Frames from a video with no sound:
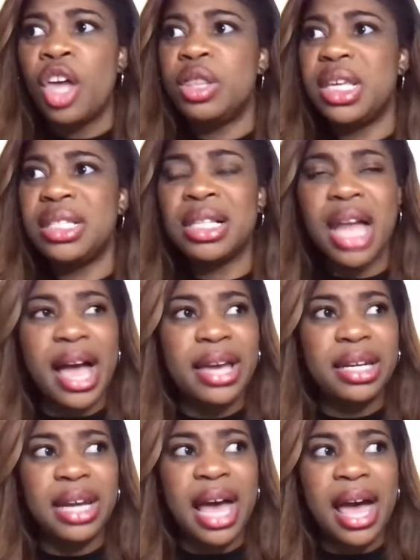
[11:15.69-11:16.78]
This client
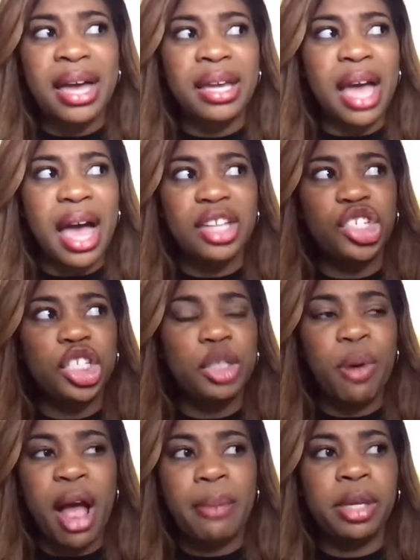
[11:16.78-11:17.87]
and she's
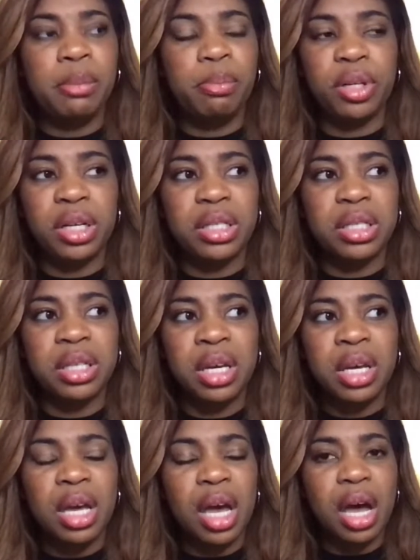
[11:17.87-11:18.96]
probably booked
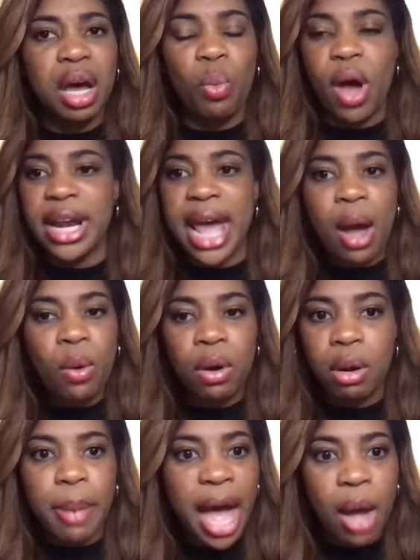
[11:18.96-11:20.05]
a
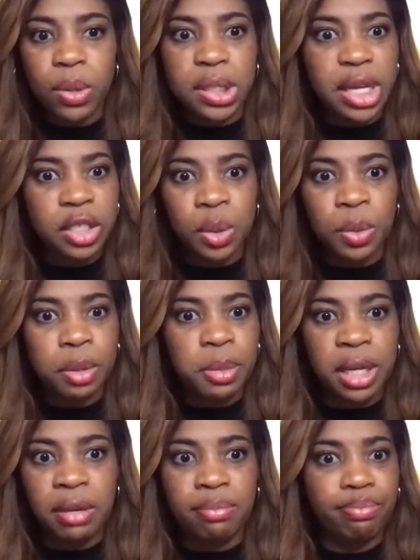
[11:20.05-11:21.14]
1-hour power session with
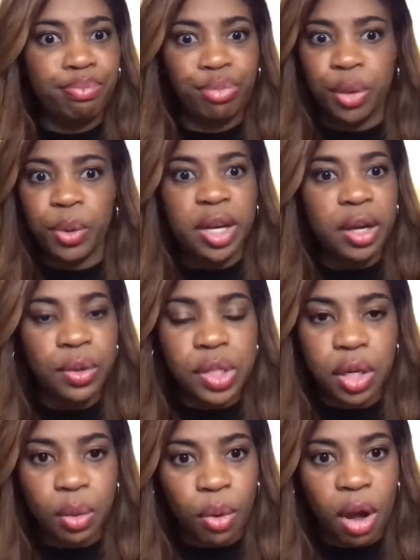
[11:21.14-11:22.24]
me 3 years
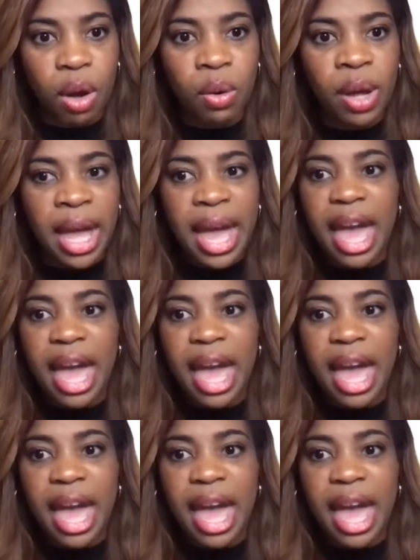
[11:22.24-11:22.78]
in a row.